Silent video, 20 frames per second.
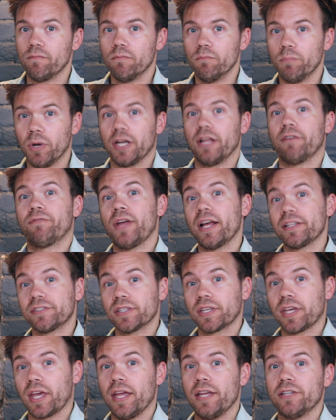But if that's
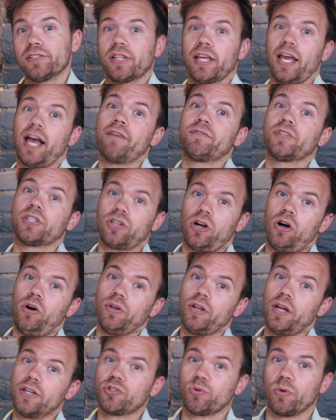the case, they have to
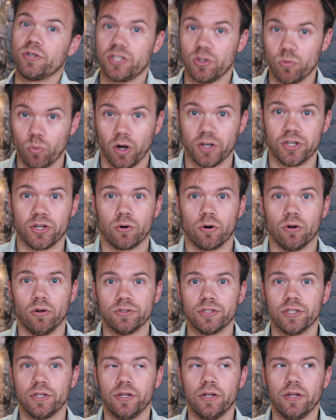call it a
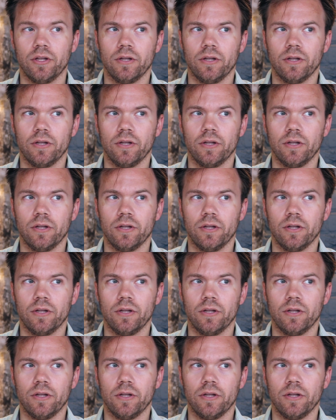21-year-old.